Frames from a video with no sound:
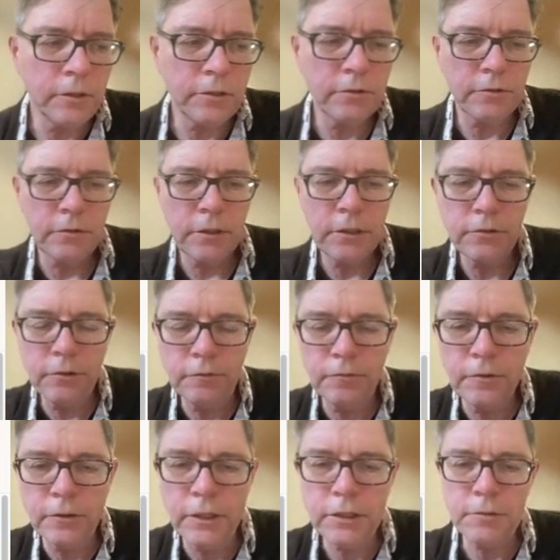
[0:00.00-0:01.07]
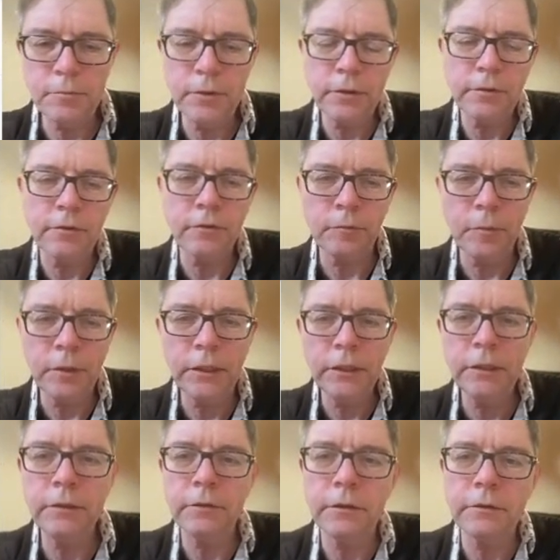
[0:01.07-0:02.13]
with Surf Connect, but
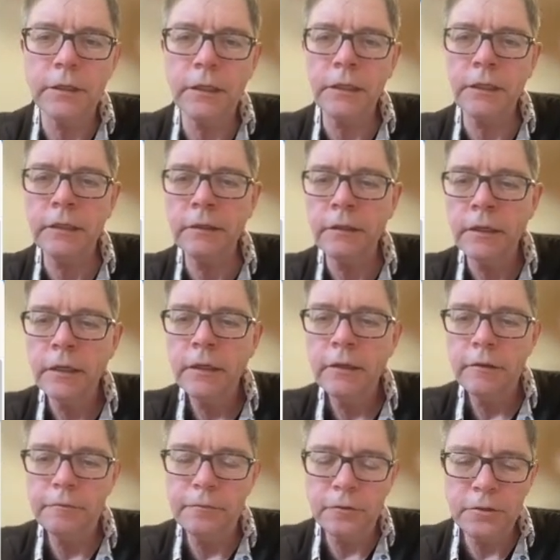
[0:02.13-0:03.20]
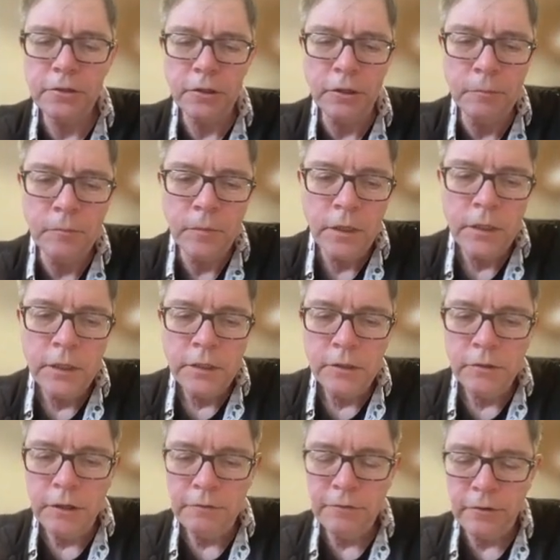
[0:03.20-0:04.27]
normally the first time
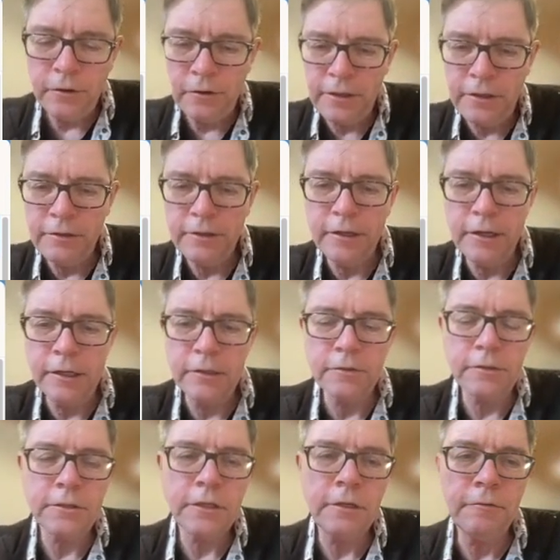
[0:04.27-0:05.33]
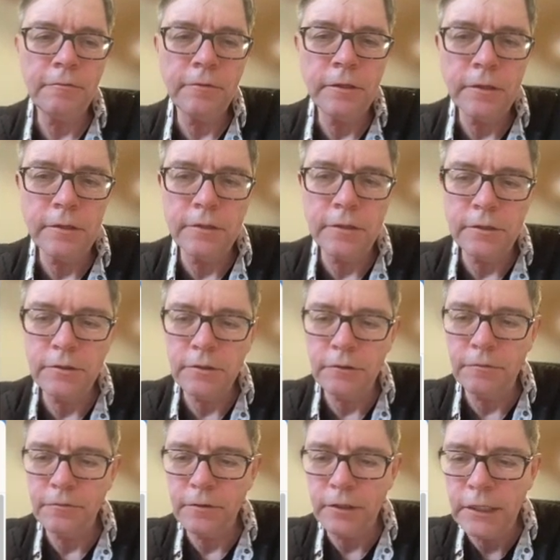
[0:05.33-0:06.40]
you have to authenticate yourself with the
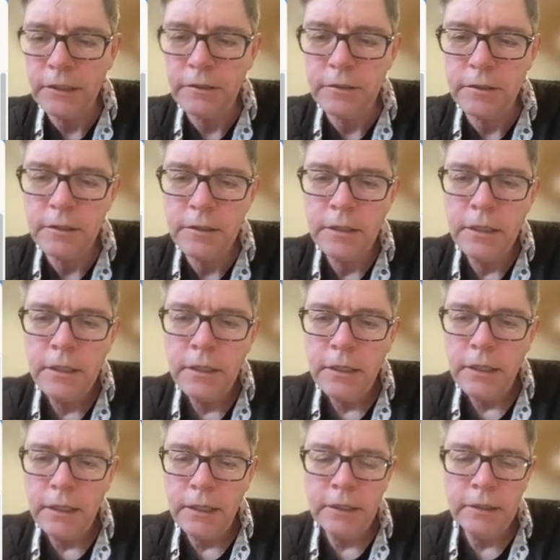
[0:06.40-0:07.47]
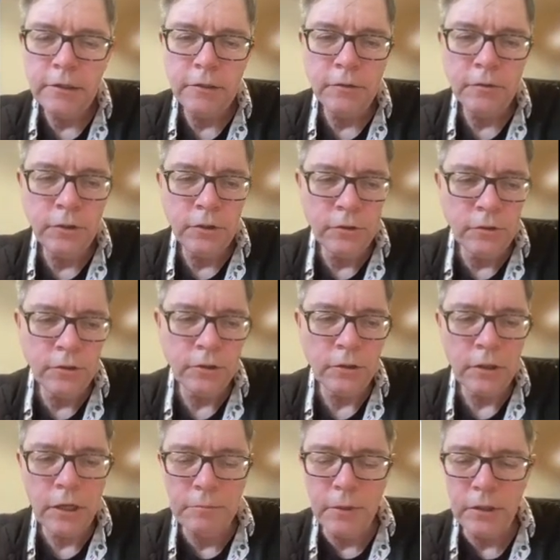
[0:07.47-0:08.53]
Surf Connect, and you use
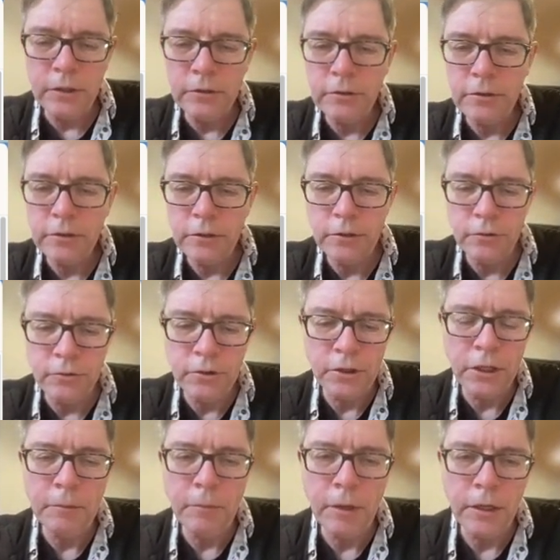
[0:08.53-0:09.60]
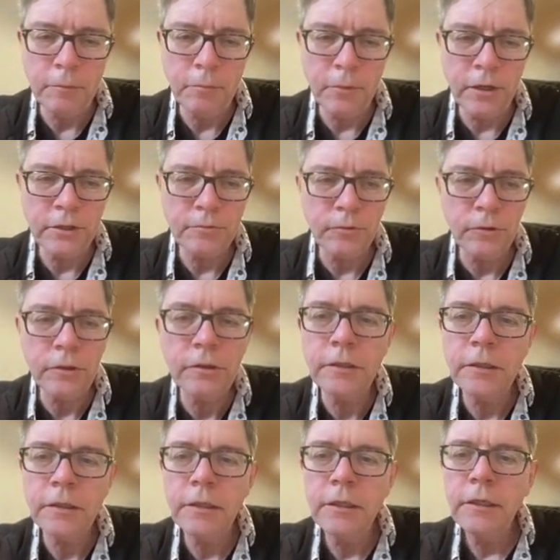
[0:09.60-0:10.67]
your Radboud username and password,